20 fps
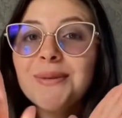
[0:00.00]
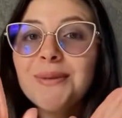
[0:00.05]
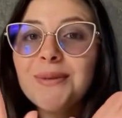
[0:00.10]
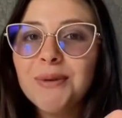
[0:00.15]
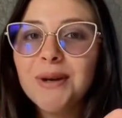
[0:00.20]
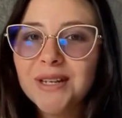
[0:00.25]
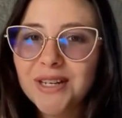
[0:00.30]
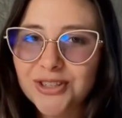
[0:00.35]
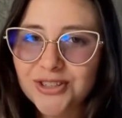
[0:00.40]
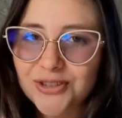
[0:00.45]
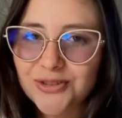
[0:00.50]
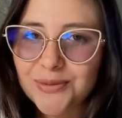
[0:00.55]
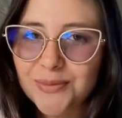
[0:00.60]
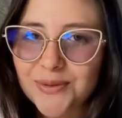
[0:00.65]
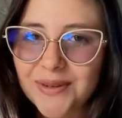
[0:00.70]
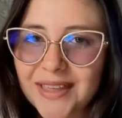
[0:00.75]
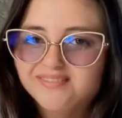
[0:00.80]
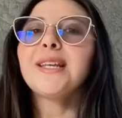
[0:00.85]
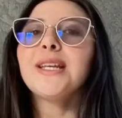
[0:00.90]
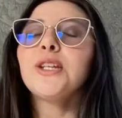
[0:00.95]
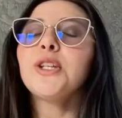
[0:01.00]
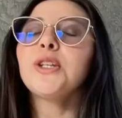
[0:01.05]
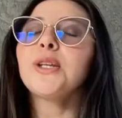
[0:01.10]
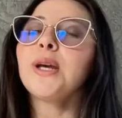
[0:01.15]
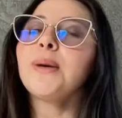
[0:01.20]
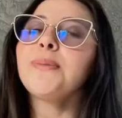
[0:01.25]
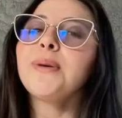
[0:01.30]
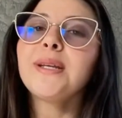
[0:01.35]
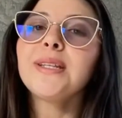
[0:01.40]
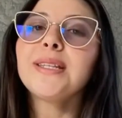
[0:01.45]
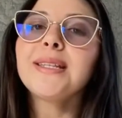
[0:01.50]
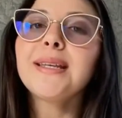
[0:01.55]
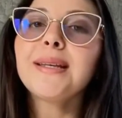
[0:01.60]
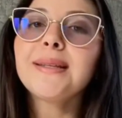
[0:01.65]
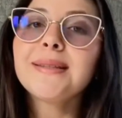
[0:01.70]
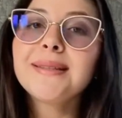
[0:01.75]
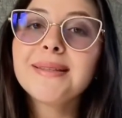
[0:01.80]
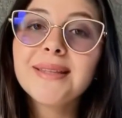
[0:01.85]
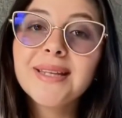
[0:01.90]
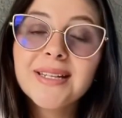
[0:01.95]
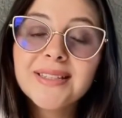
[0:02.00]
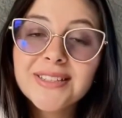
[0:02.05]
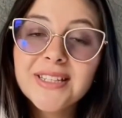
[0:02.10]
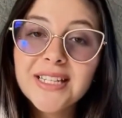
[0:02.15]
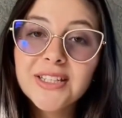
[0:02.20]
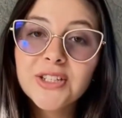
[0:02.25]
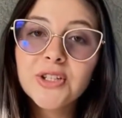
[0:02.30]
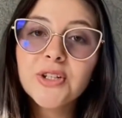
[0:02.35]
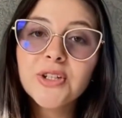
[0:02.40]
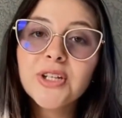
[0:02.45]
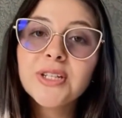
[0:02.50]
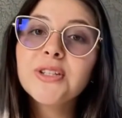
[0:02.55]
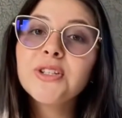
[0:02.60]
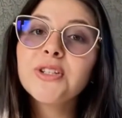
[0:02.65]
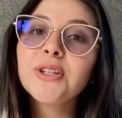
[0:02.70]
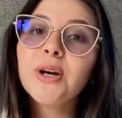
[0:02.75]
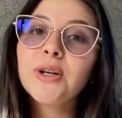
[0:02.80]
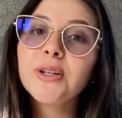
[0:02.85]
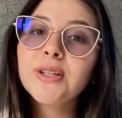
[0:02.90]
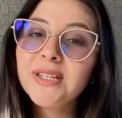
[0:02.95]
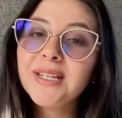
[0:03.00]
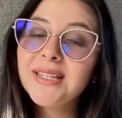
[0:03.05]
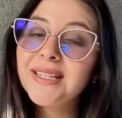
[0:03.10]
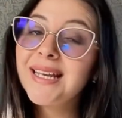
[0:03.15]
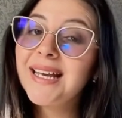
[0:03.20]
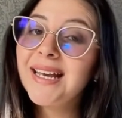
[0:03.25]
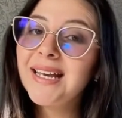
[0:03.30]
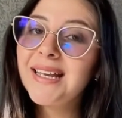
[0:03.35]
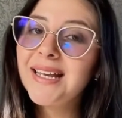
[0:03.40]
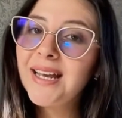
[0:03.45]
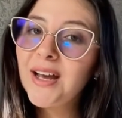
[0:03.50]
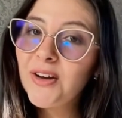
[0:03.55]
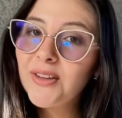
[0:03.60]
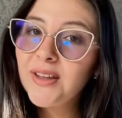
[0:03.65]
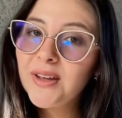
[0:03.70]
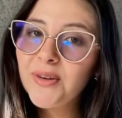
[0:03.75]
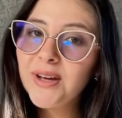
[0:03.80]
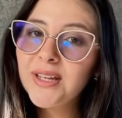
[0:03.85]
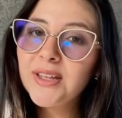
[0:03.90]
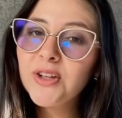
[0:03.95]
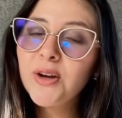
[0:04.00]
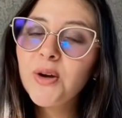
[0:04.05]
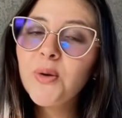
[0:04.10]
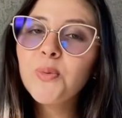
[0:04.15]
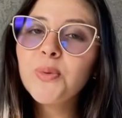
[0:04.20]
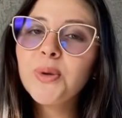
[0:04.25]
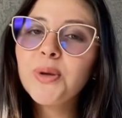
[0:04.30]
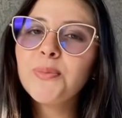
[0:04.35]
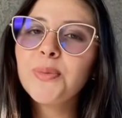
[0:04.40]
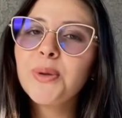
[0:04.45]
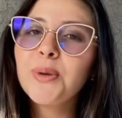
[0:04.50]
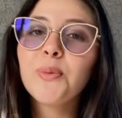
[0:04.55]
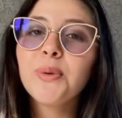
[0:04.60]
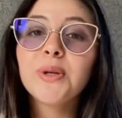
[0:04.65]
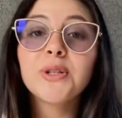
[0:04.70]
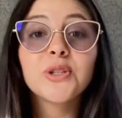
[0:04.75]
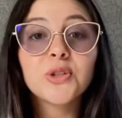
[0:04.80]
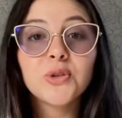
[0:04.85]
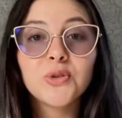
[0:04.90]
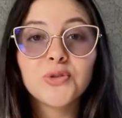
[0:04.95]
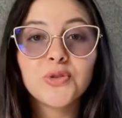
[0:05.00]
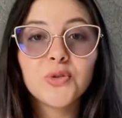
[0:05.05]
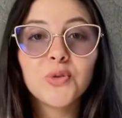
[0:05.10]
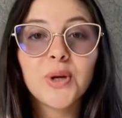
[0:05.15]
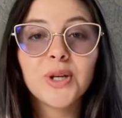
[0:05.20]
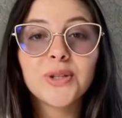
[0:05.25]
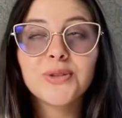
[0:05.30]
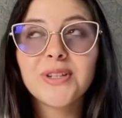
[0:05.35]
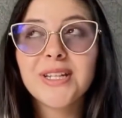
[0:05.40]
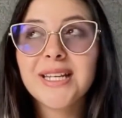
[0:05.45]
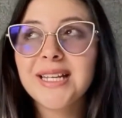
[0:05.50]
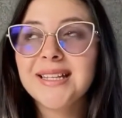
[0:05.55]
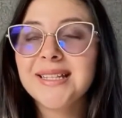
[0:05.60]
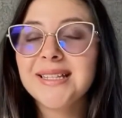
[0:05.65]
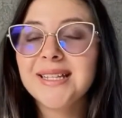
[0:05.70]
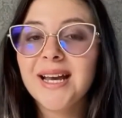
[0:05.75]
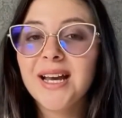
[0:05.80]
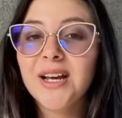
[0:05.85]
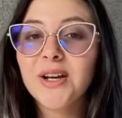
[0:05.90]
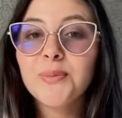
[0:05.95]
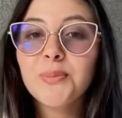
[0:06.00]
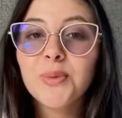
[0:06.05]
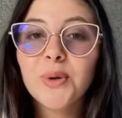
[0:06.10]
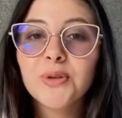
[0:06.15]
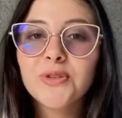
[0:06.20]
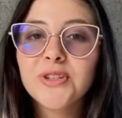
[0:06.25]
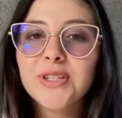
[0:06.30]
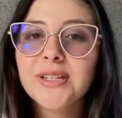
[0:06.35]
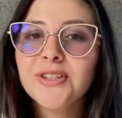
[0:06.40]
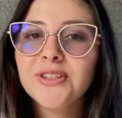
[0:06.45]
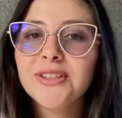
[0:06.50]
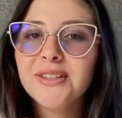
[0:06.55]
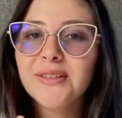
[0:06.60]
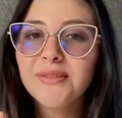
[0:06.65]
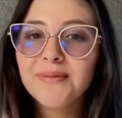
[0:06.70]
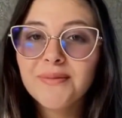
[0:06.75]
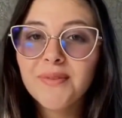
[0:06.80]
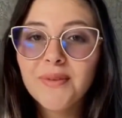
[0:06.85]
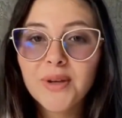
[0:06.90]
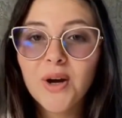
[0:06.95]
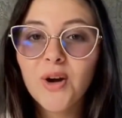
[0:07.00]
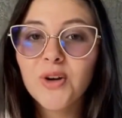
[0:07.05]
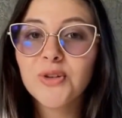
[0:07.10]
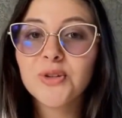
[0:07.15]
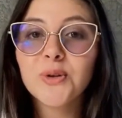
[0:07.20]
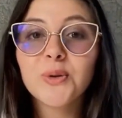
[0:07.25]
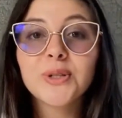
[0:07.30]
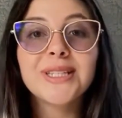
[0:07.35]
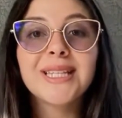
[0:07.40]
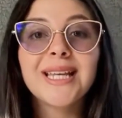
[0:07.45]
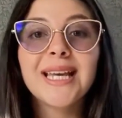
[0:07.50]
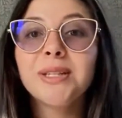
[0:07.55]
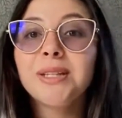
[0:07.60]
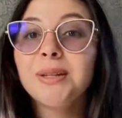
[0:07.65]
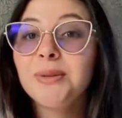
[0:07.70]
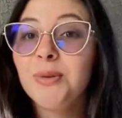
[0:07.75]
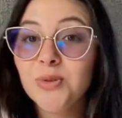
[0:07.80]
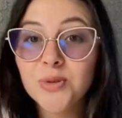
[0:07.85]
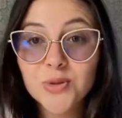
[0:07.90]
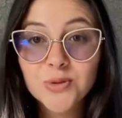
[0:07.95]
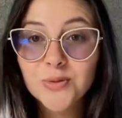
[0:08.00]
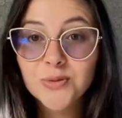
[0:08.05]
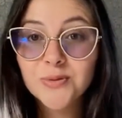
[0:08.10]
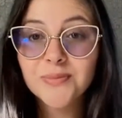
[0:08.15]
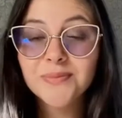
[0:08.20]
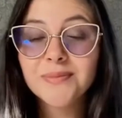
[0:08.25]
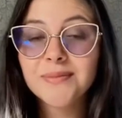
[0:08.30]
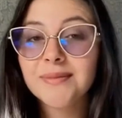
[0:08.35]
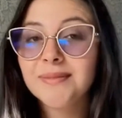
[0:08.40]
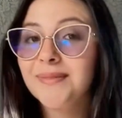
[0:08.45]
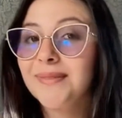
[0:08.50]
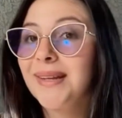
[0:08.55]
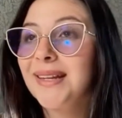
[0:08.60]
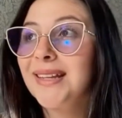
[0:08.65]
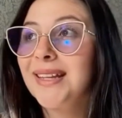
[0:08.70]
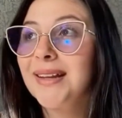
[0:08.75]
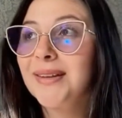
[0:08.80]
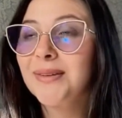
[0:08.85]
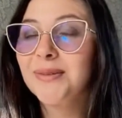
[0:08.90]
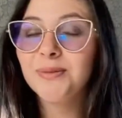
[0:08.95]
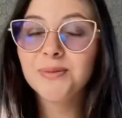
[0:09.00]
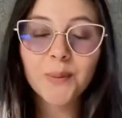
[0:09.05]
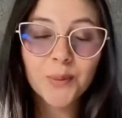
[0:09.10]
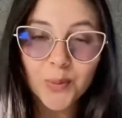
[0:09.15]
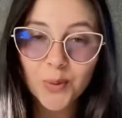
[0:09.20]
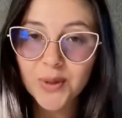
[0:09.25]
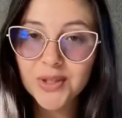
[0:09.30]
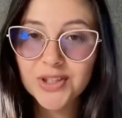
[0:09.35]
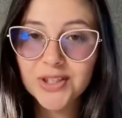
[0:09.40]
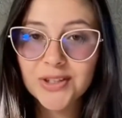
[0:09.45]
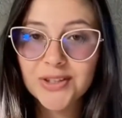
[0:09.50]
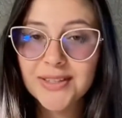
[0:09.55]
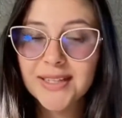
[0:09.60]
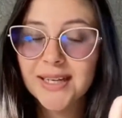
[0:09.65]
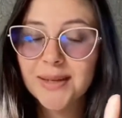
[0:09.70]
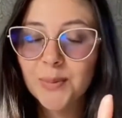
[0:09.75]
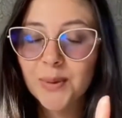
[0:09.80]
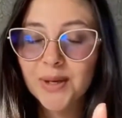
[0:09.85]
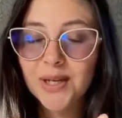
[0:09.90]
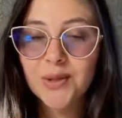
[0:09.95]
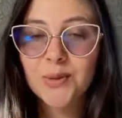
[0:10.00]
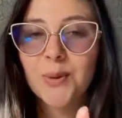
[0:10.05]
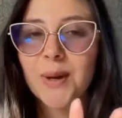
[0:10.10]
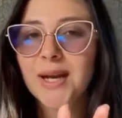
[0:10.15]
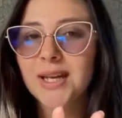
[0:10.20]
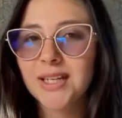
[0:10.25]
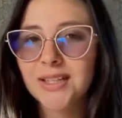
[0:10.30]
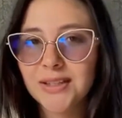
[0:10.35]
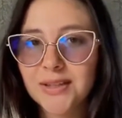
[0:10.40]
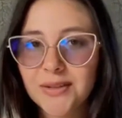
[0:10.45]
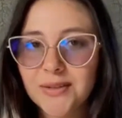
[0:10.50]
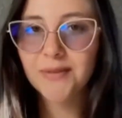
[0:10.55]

Customer service. A senior consultant and account director will be with you throughout the entire process. Also attentive to any questions that may arise.